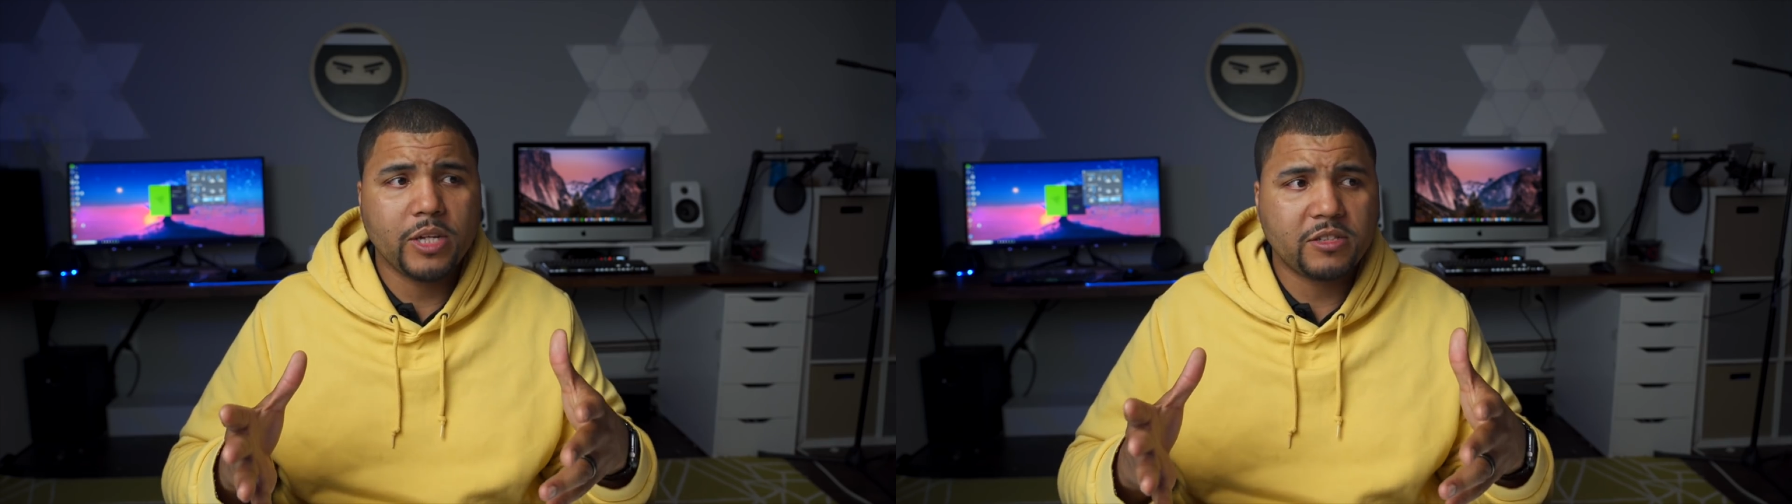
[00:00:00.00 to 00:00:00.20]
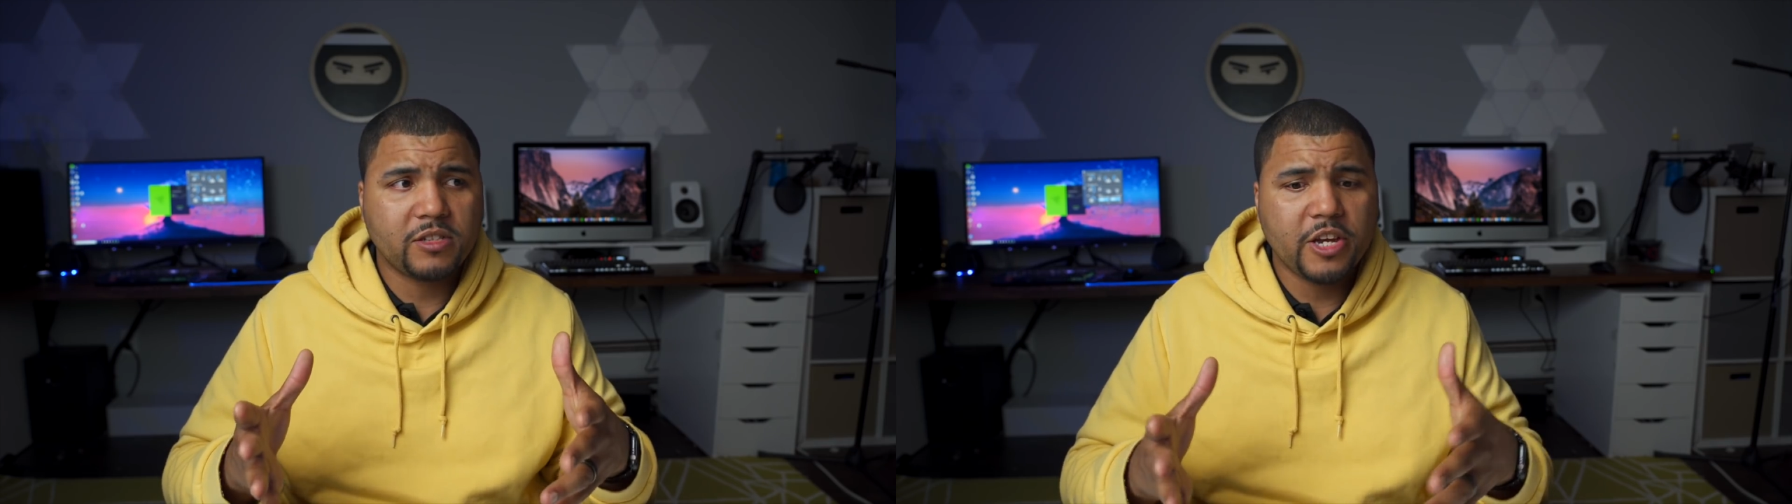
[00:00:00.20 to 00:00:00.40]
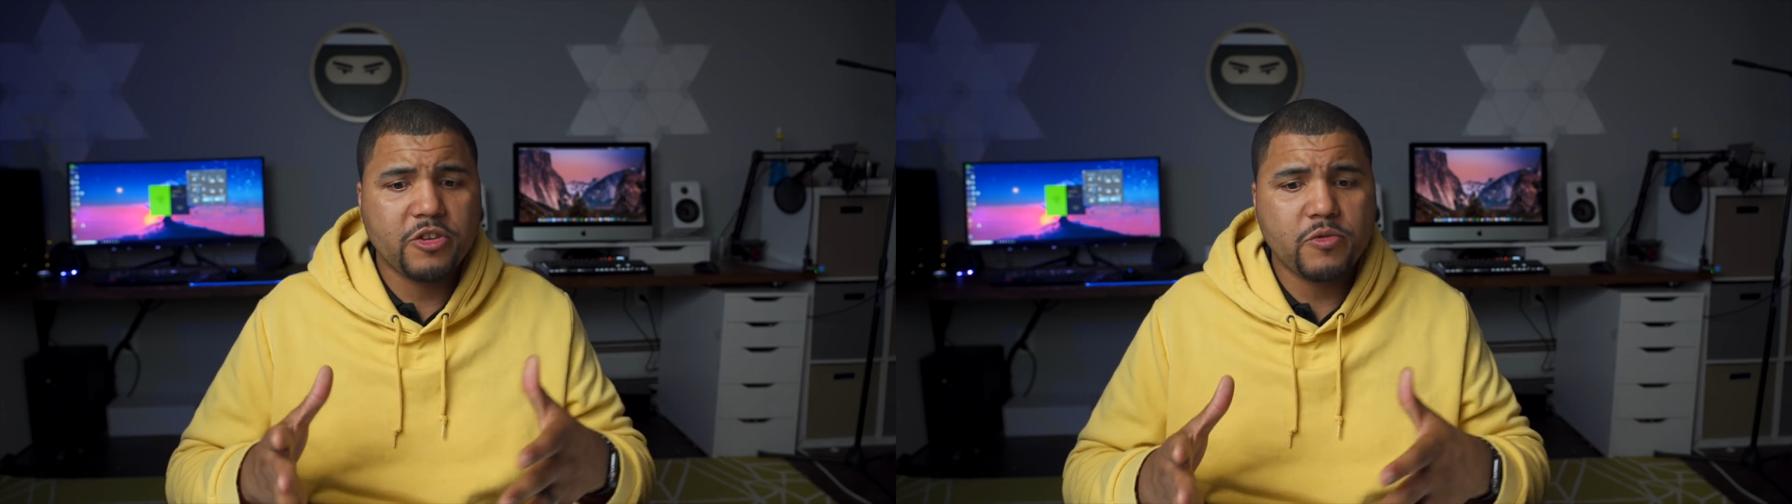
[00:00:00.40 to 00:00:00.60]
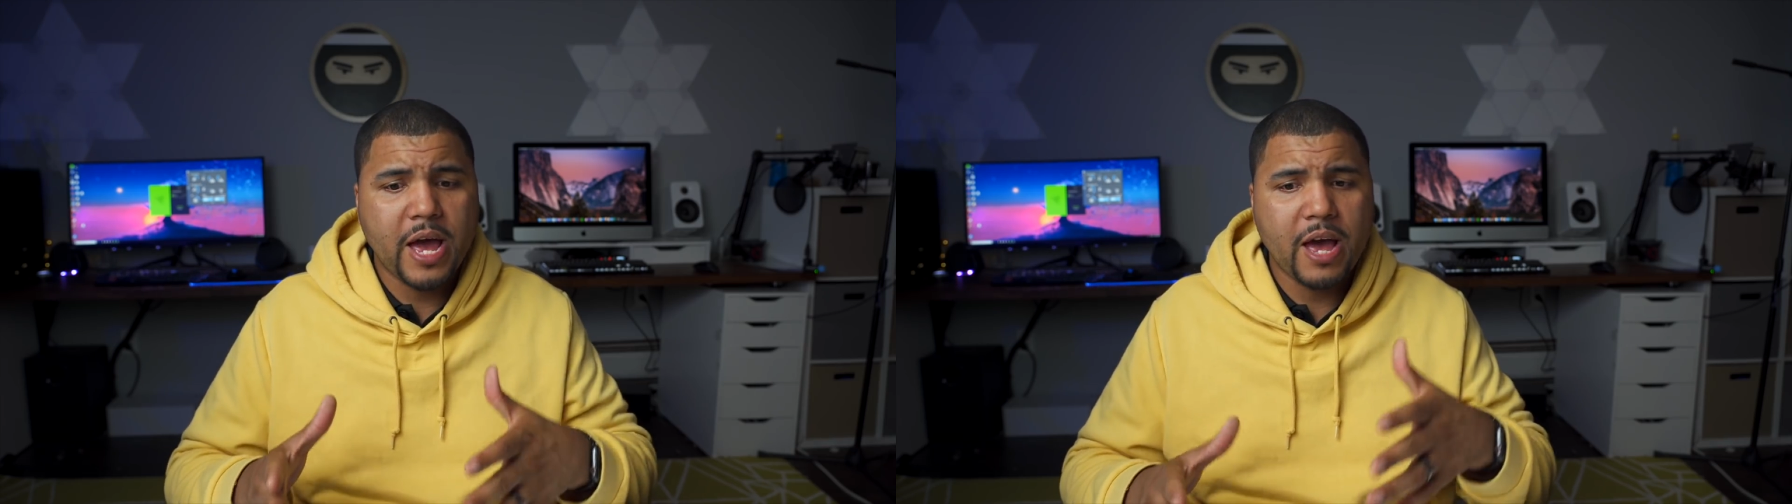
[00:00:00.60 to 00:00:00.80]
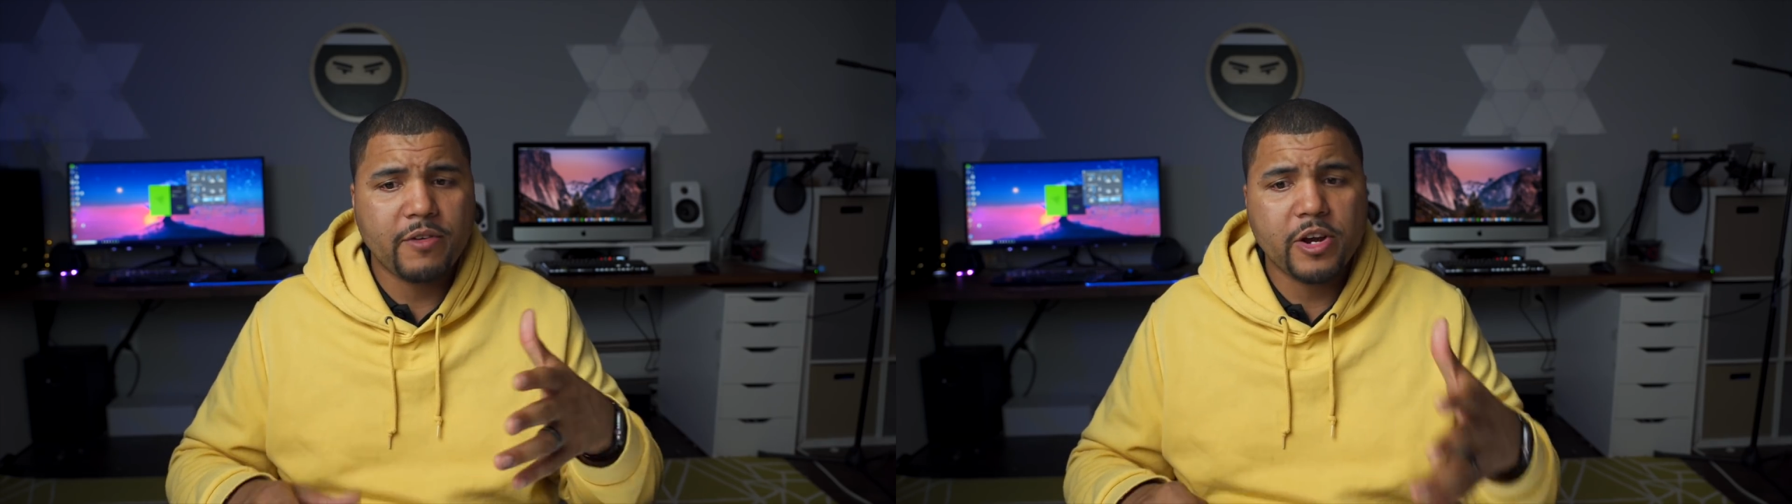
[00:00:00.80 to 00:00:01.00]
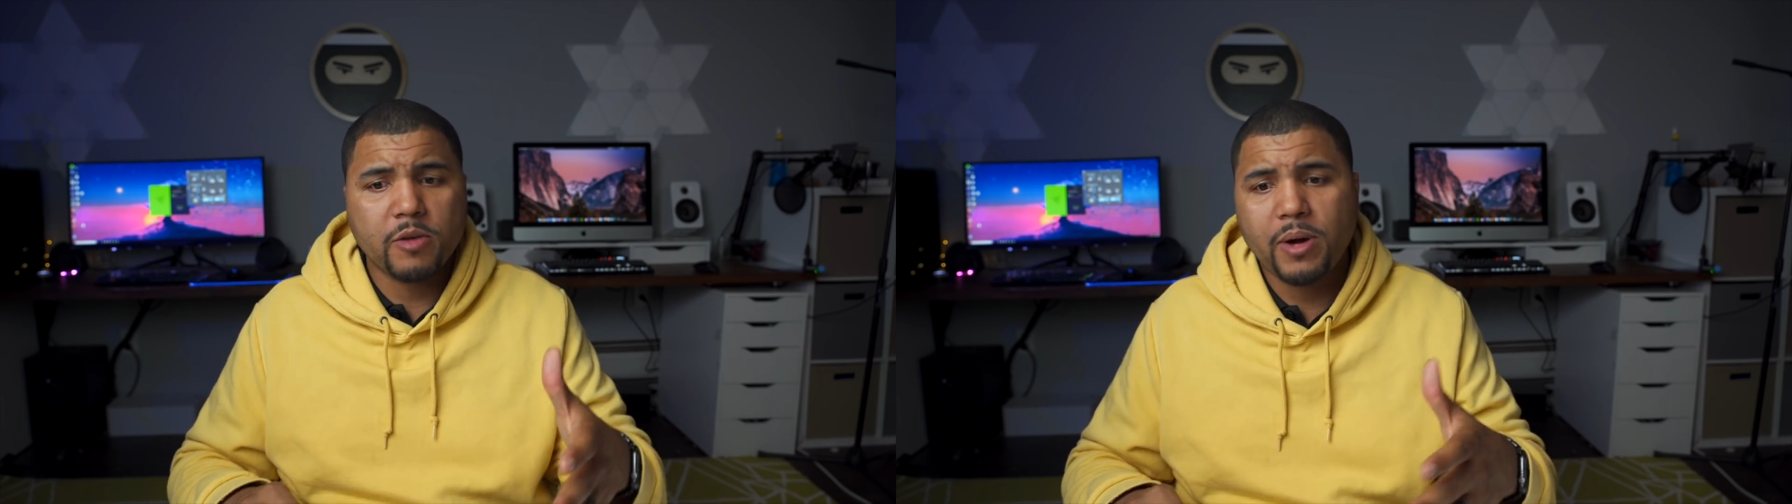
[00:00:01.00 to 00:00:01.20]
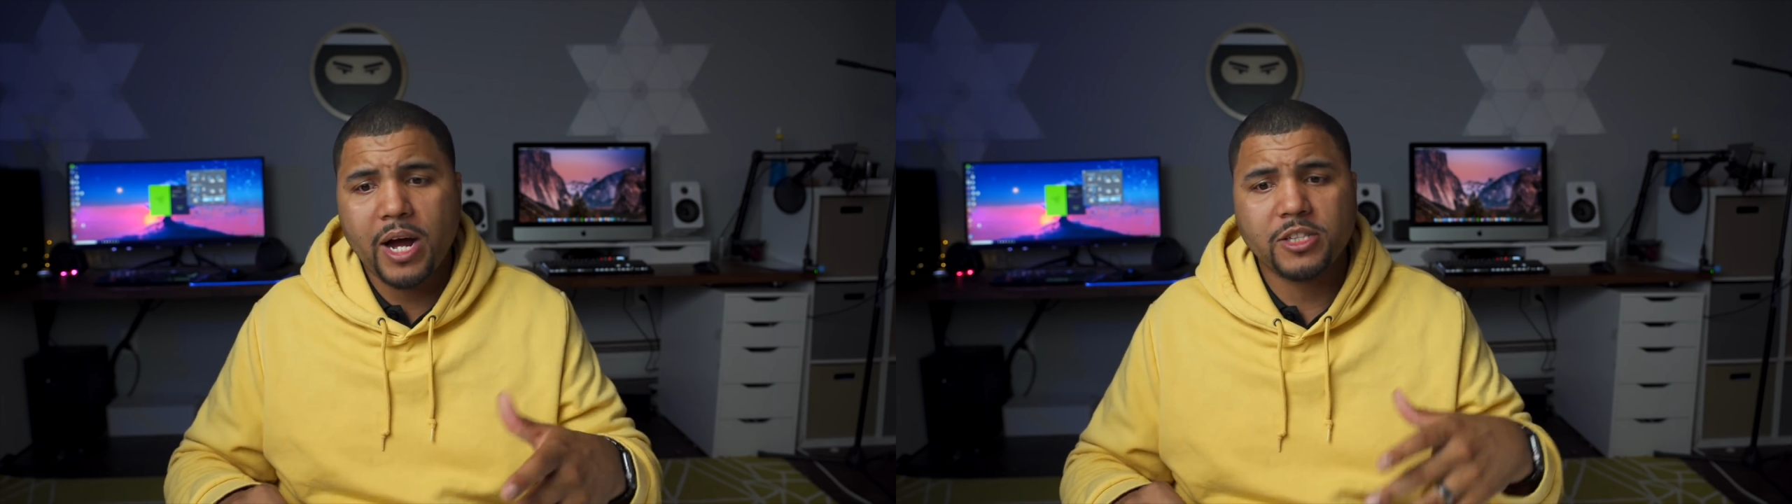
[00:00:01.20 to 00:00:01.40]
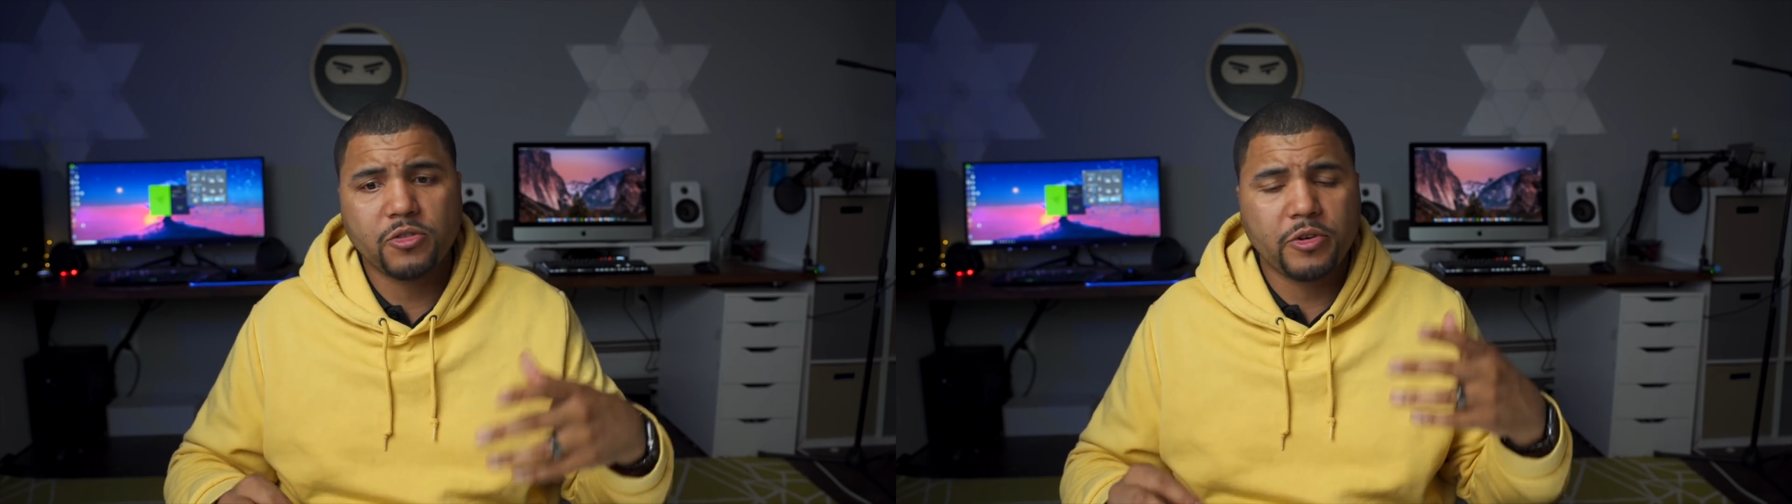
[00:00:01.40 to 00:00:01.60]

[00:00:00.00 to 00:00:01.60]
let's say you have AirPods